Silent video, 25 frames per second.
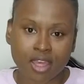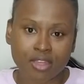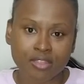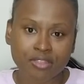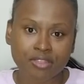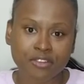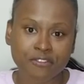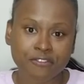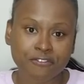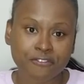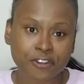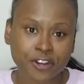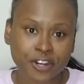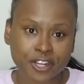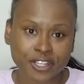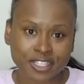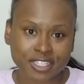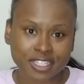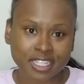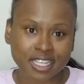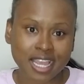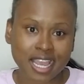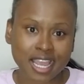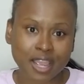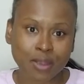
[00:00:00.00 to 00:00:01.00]
The first
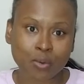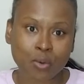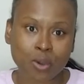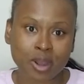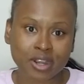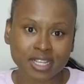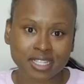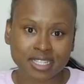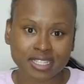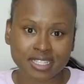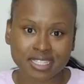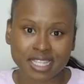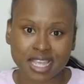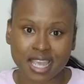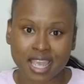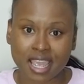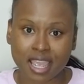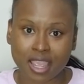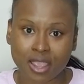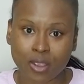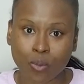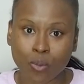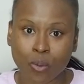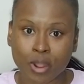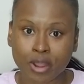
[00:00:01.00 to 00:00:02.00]
thing I want to
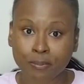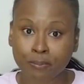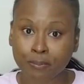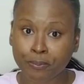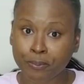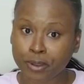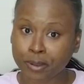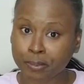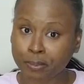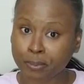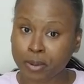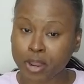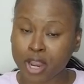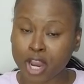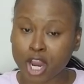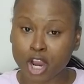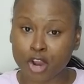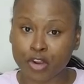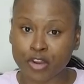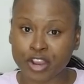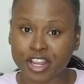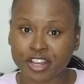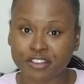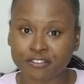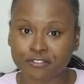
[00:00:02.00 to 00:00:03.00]
say when
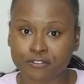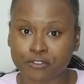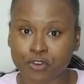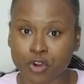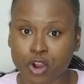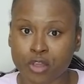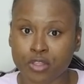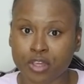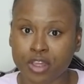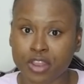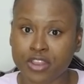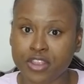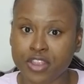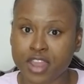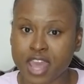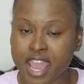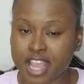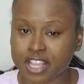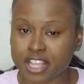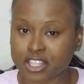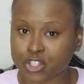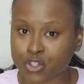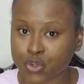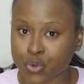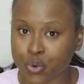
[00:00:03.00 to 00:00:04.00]
preparing for the
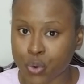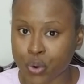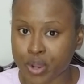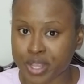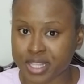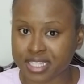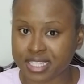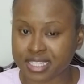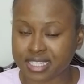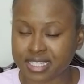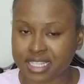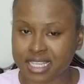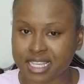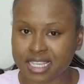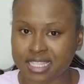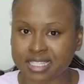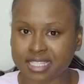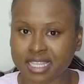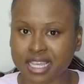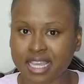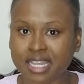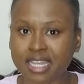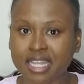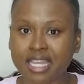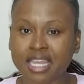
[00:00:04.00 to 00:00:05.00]
next growing
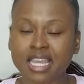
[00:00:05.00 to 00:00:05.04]
season